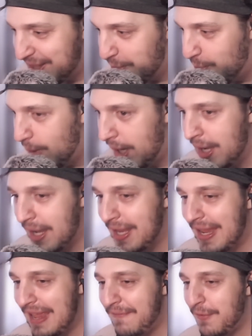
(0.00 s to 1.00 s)
the
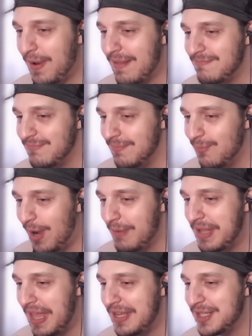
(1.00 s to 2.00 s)
wine, why
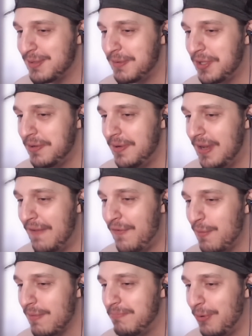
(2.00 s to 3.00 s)
would they just, if
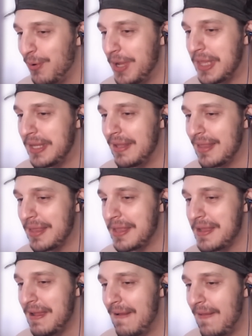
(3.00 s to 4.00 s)
it was
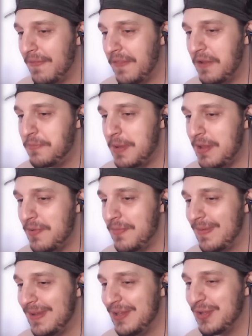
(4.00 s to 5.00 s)
poisonous, there'd be
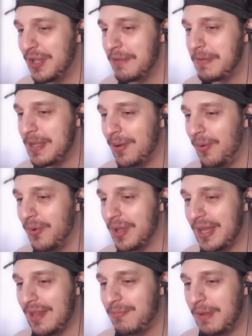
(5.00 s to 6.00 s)

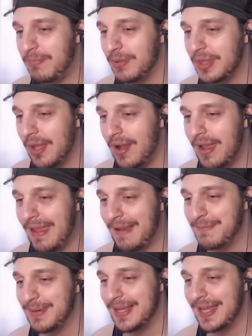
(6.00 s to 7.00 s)
talks of these people
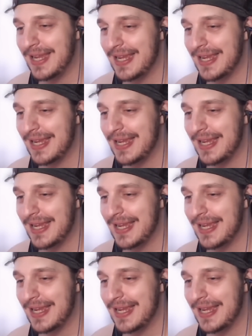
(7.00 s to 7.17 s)
dying, but